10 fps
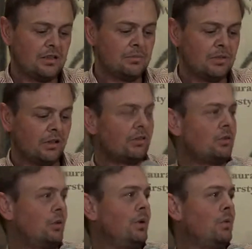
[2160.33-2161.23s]
in the middle
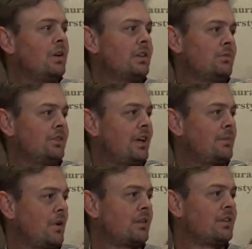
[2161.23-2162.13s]
school, we want them to
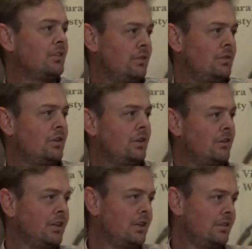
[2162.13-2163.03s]
take part in 2
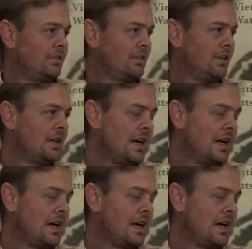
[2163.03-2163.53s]
co-curriculars.